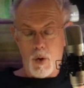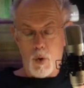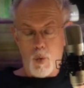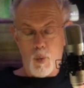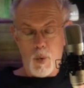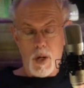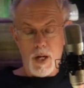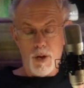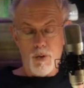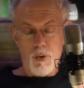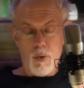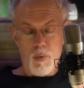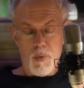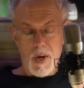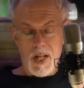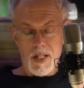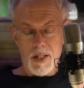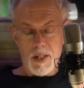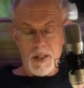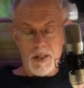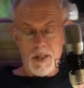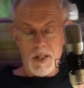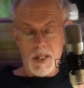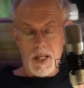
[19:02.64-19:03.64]
When I grew
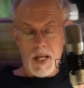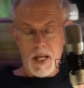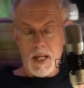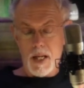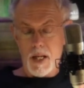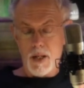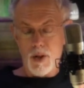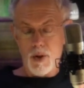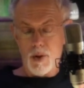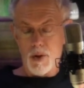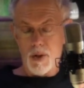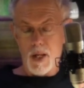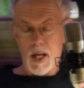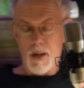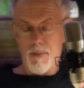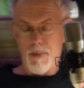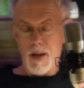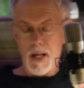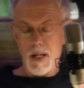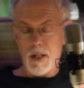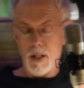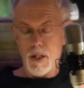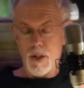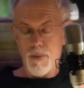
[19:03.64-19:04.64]
restless again, I took
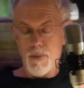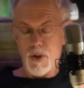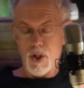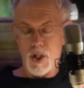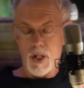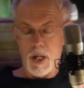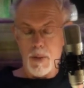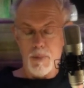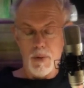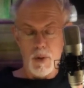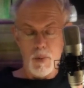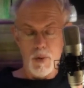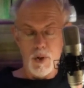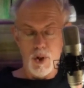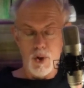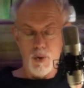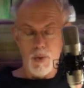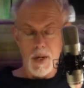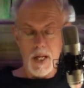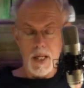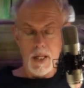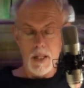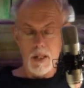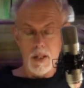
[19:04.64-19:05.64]
advantage of a ship that was
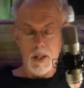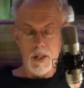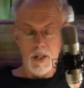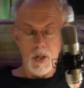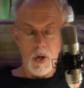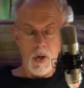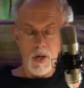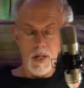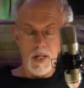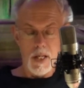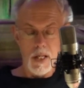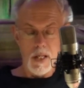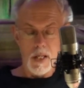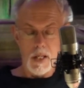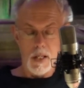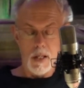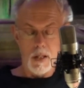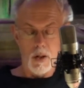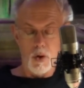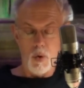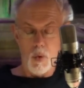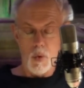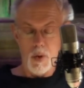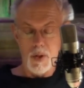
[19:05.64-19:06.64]
trading to Sardinia
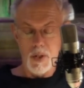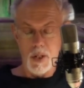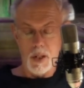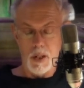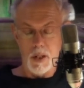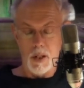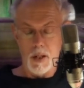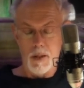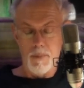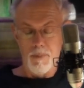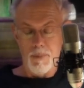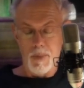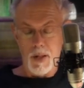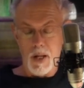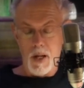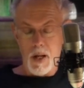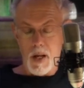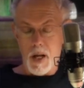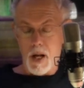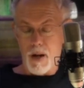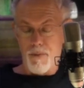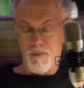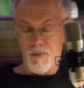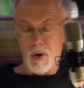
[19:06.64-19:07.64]
and Corsica,
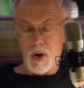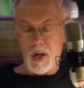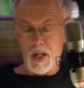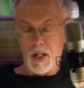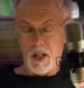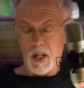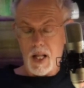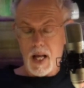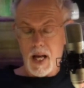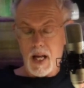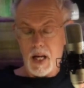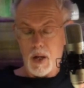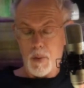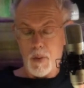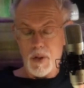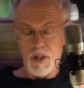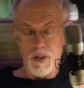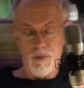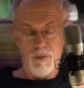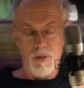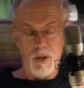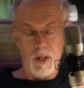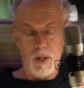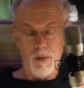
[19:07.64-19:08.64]
and very glad I was
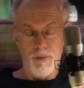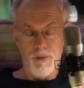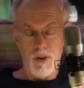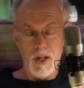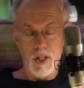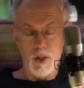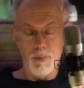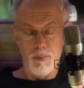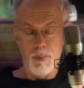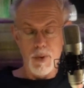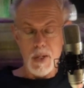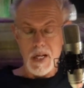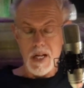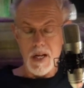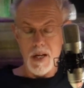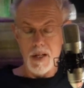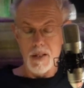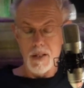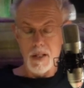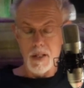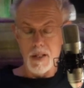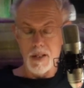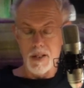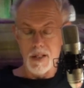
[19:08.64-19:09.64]
to feel the fresh
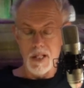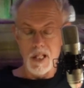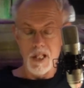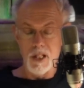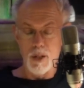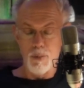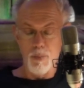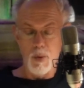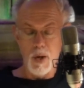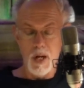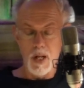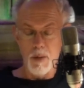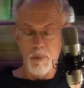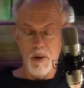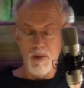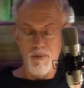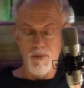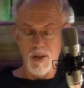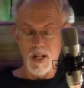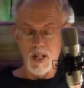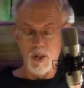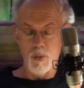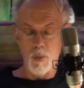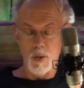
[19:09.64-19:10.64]
breeze and the sea spray in my
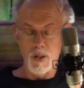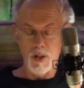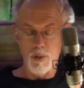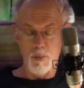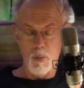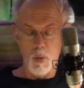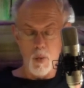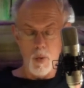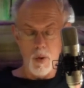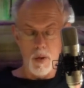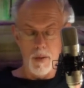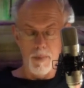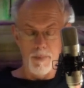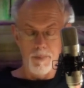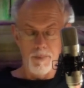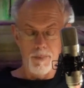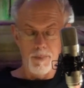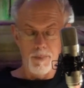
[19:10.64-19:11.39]
face once more.